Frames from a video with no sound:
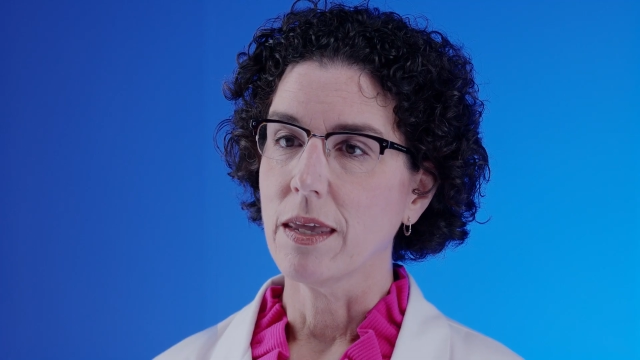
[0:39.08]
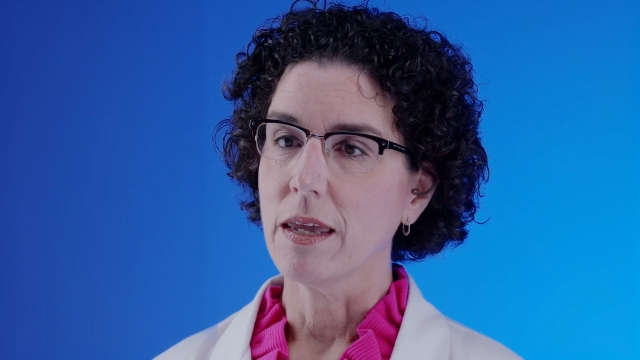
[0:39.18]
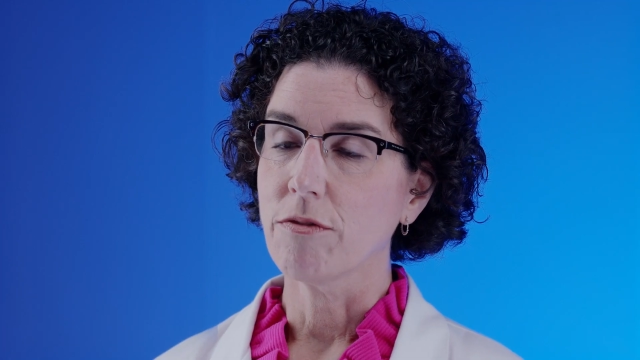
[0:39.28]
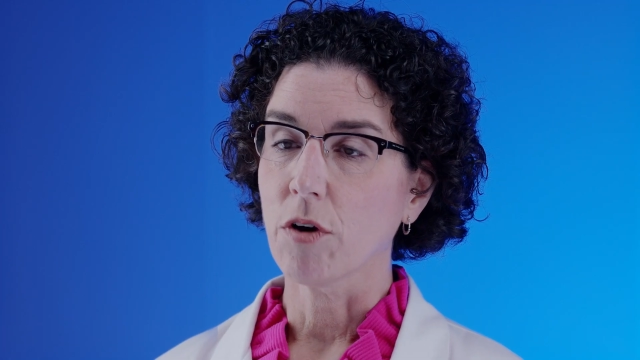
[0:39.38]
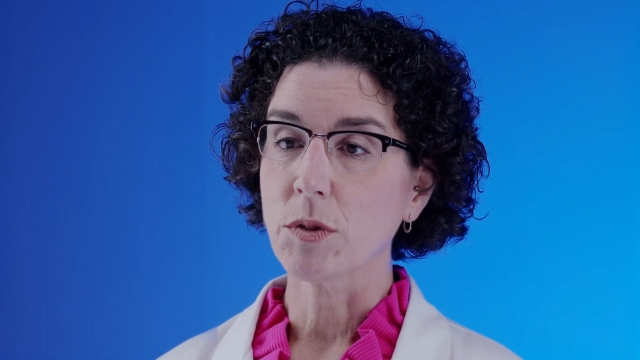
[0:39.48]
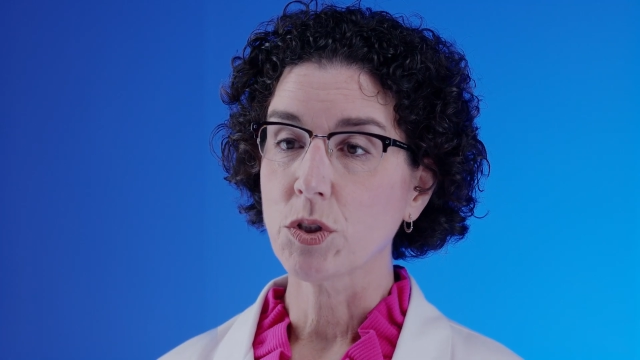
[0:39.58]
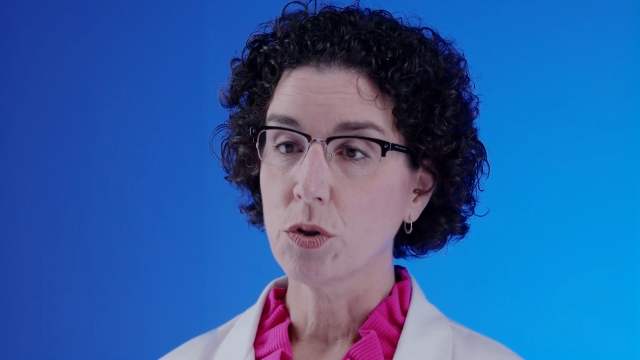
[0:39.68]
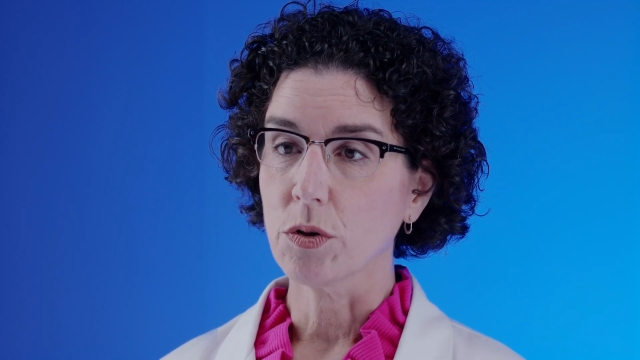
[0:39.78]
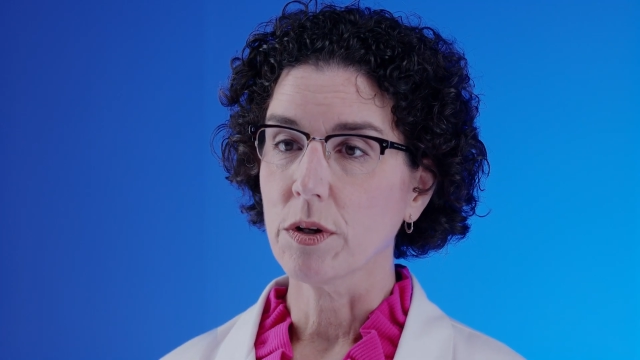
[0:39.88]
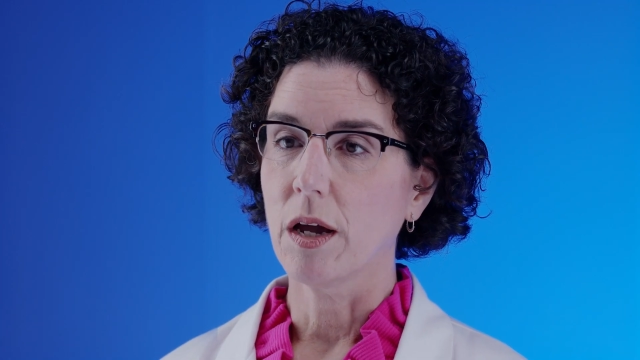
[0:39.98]
The
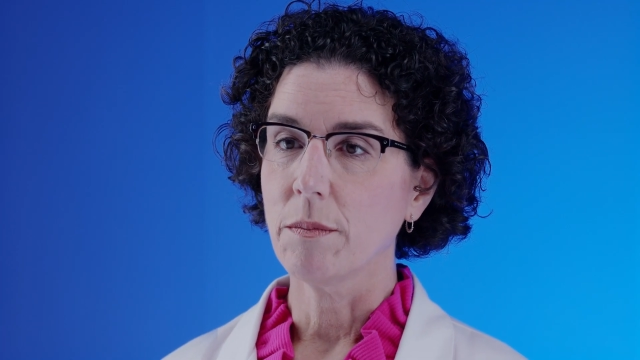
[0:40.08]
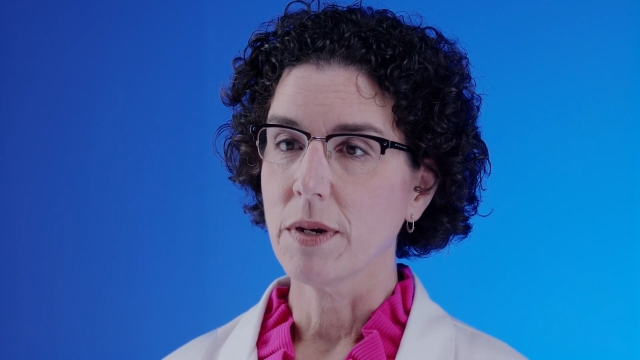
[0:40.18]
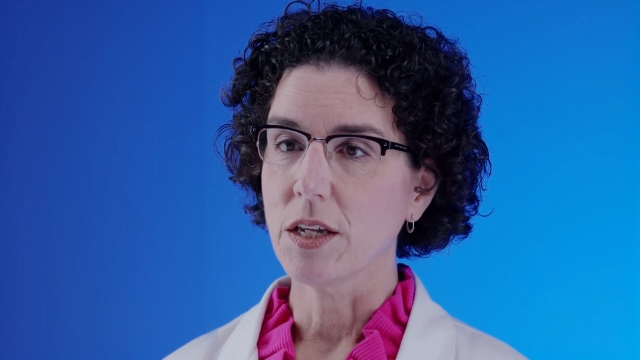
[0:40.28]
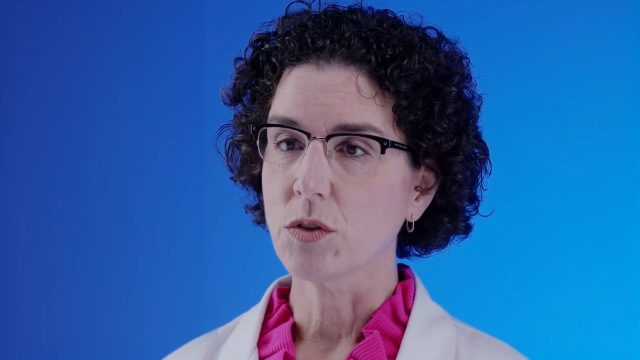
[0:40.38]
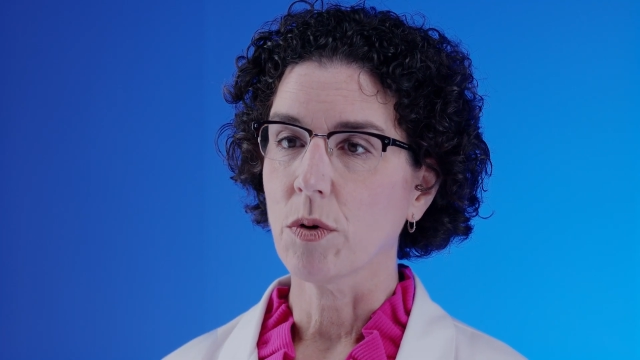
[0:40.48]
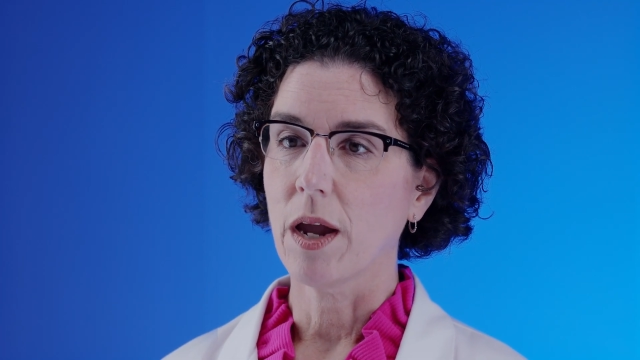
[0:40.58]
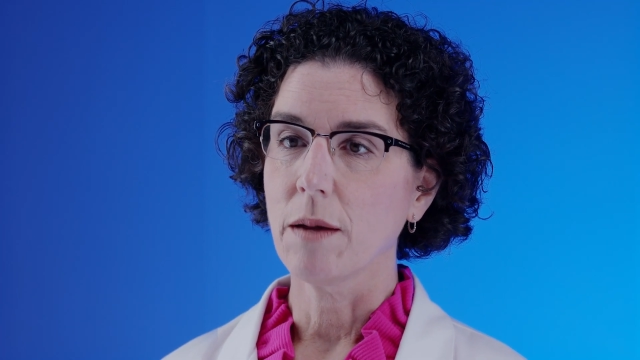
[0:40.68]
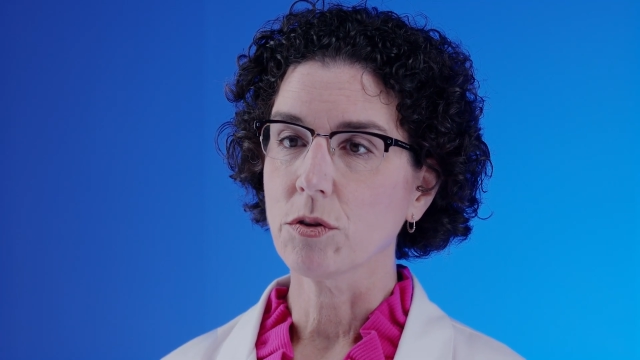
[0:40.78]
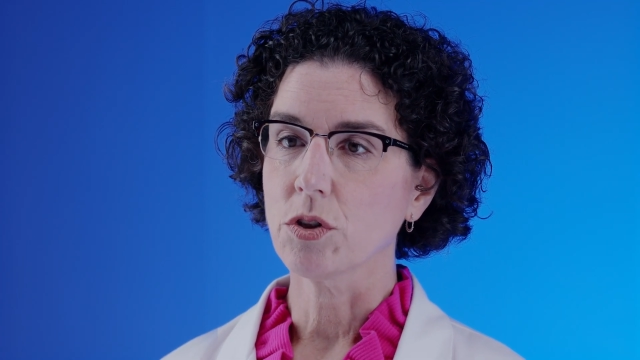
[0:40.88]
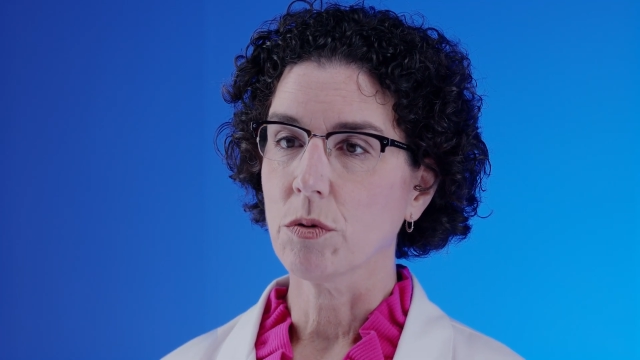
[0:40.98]
pharmaceutical companies were
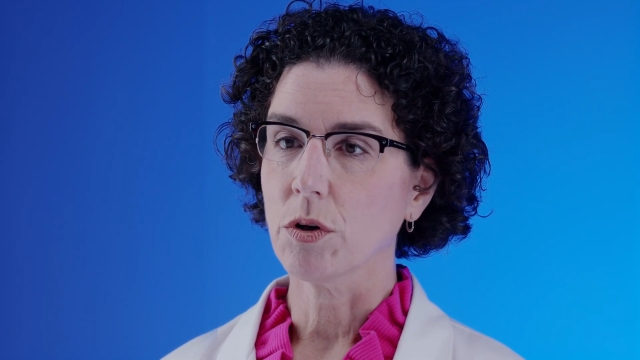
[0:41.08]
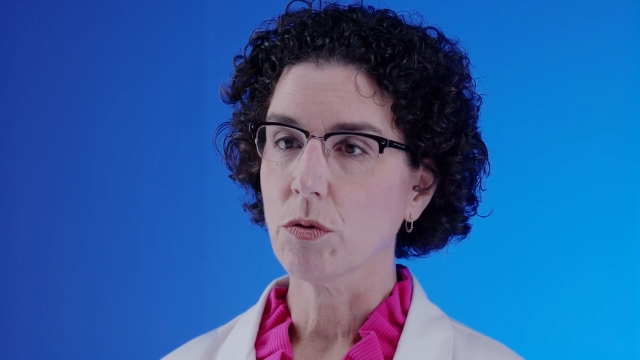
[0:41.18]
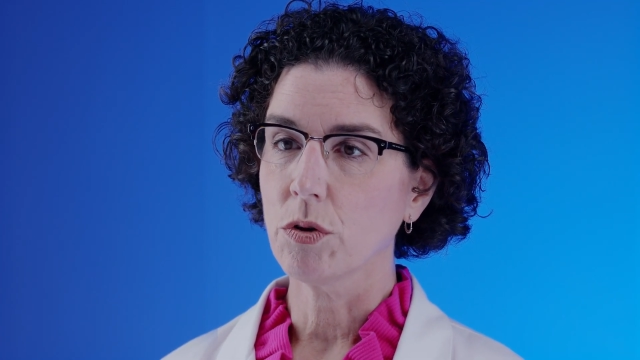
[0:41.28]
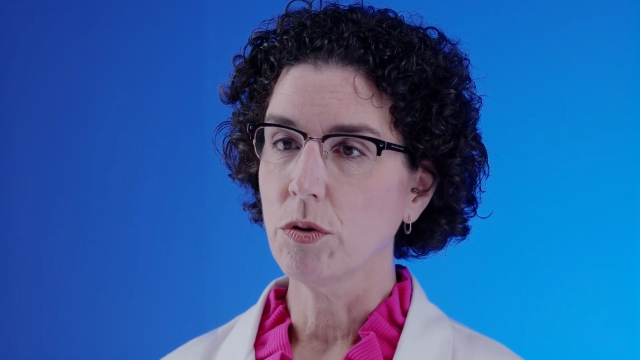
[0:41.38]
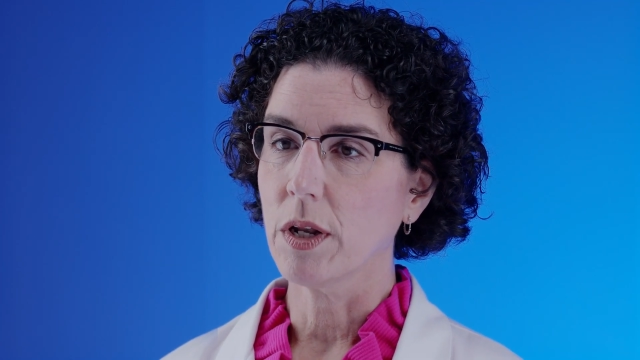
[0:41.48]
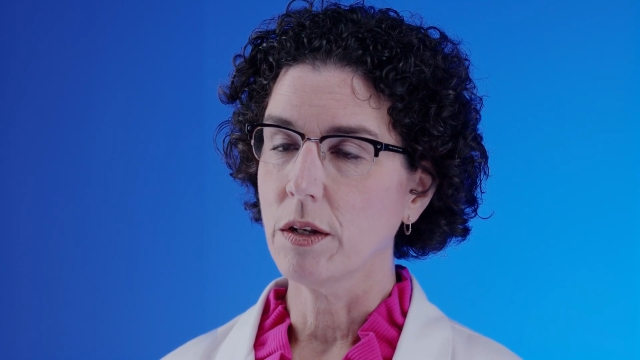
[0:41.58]
able to recruit